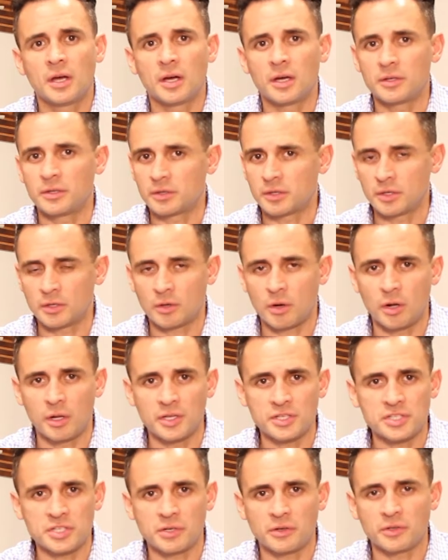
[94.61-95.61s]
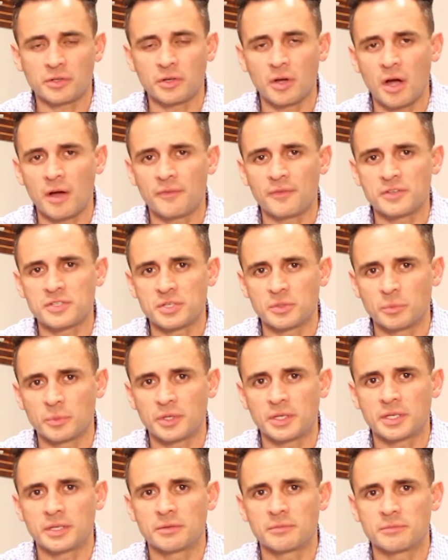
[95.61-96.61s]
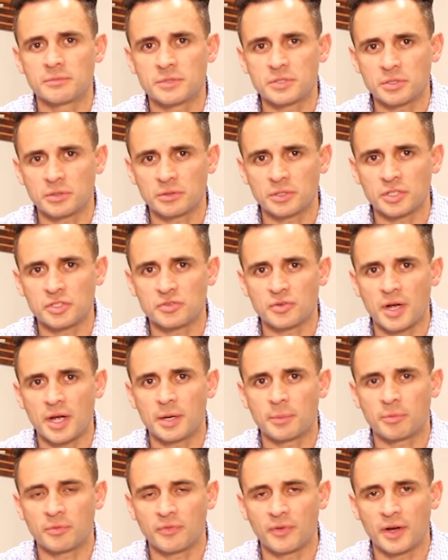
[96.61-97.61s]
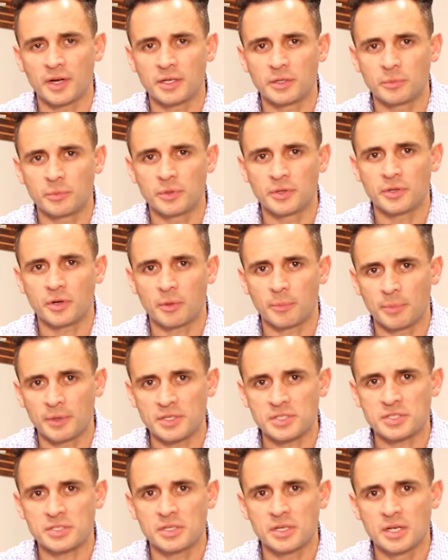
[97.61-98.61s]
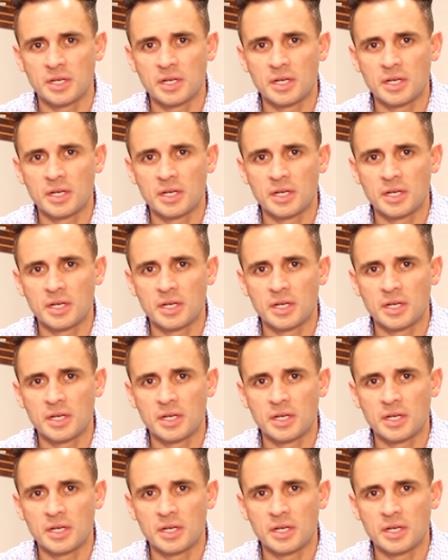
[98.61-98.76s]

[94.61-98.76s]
you can call us here at the office, and we can certainly try to provide you with our best